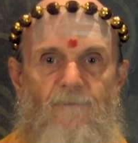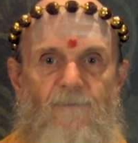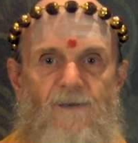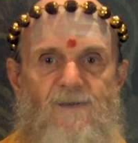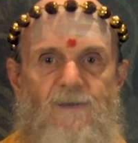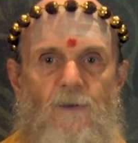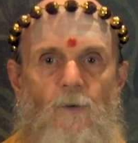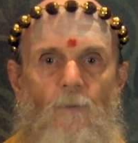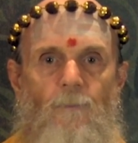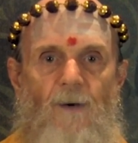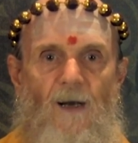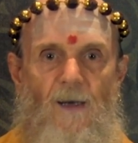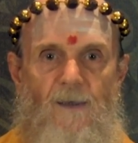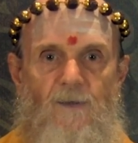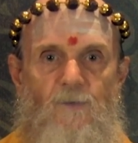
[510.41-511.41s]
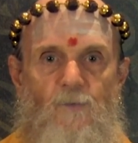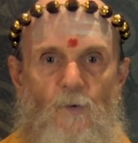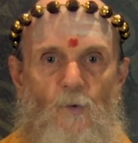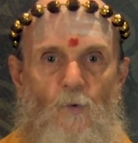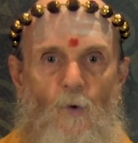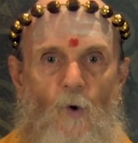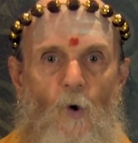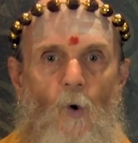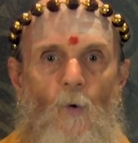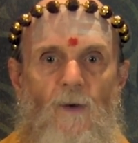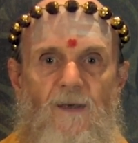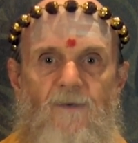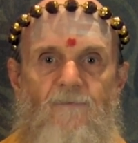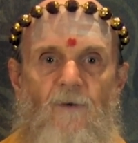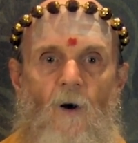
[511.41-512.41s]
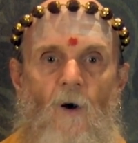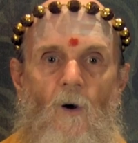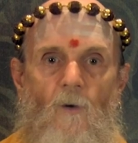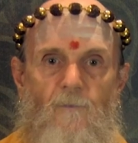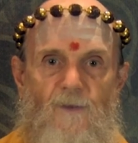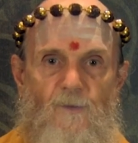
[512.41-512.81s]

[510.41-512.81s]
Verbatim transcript: physical body to grow and evolve